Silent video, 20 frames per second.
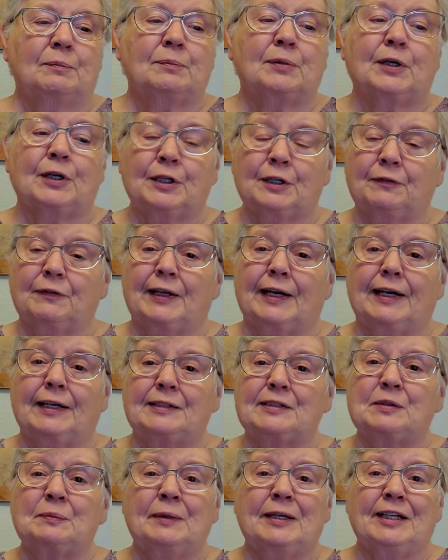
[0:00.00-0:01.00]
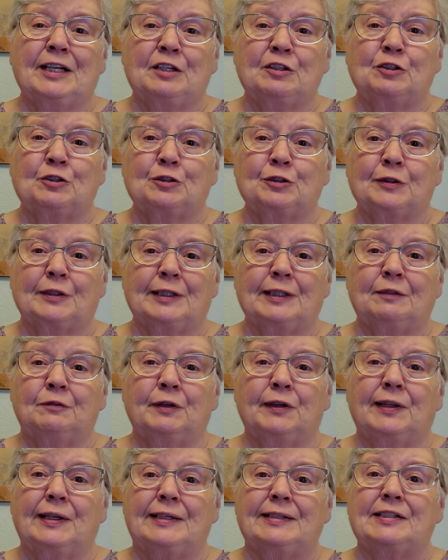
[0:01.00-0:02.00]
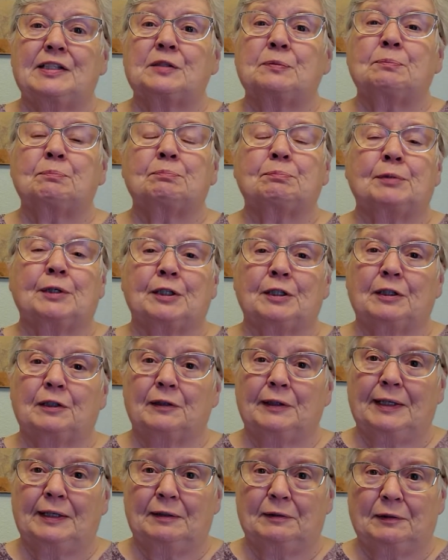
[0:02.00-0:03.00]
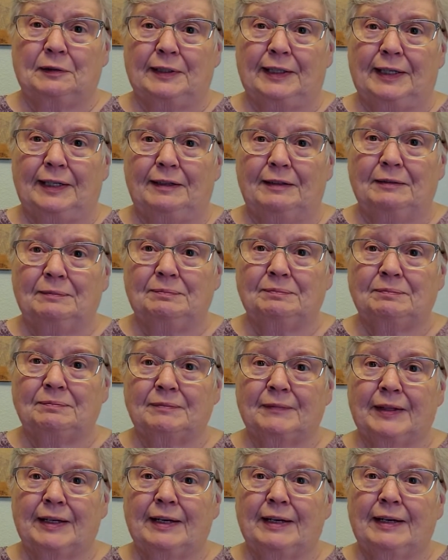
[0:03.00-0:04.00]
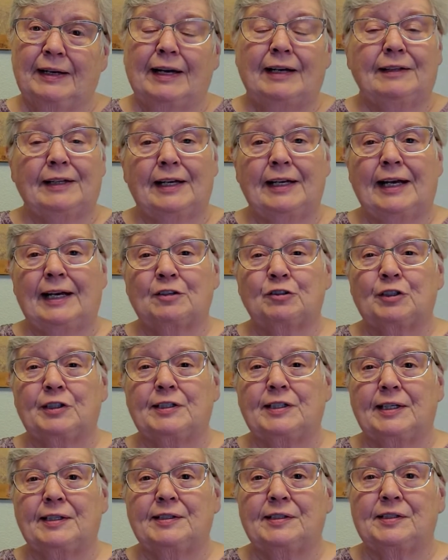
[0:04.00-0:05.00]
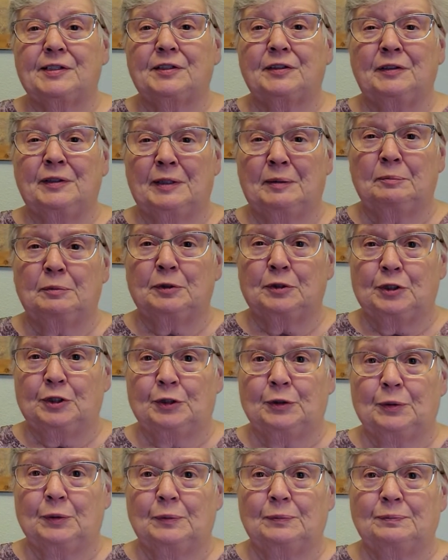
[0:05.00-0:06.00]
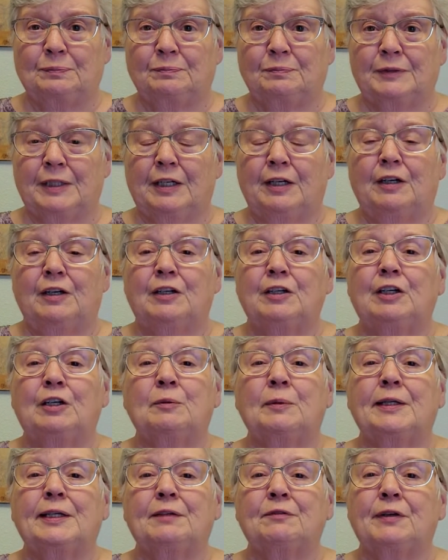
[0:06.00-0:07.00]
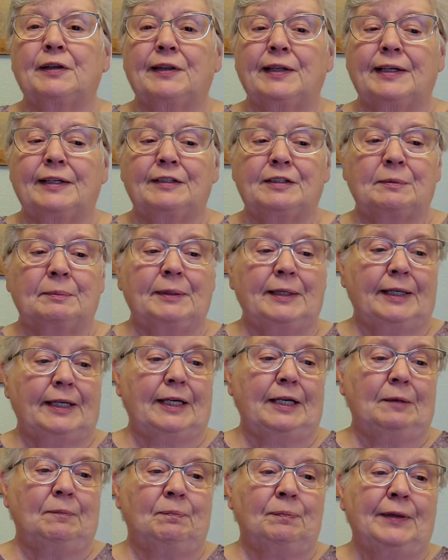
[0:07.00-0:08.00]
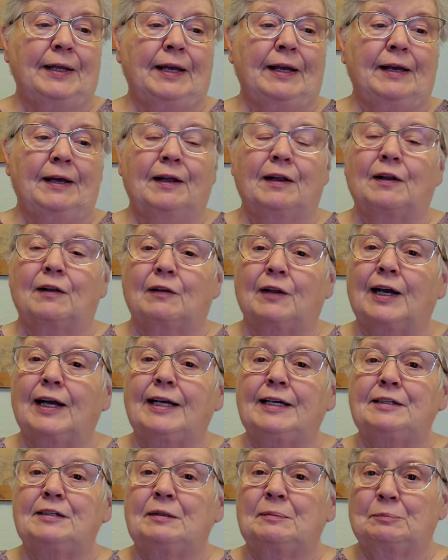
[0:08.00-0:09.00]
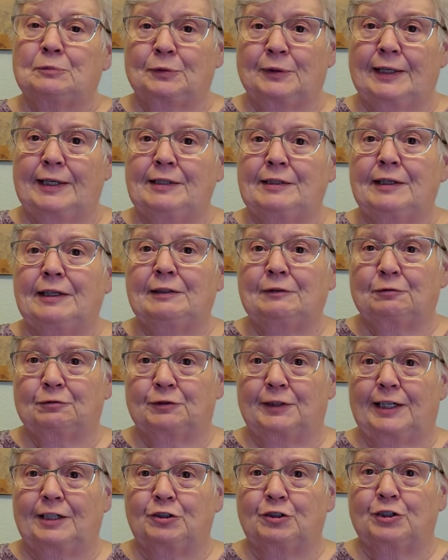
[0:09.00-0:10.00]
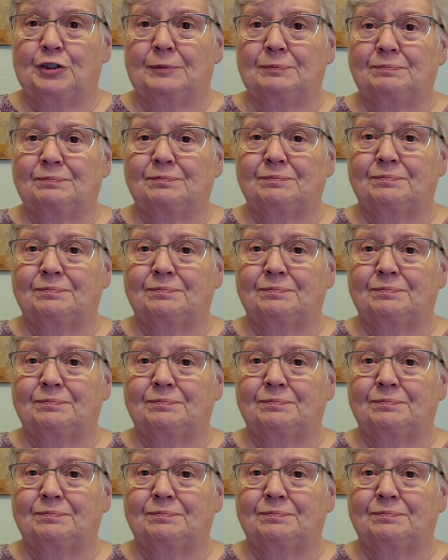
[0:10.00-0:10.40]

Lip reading: Part of that is making sure that everything is sparkling clean. And that actually takes us to number 2. You want everything to be light, bright, and fresh.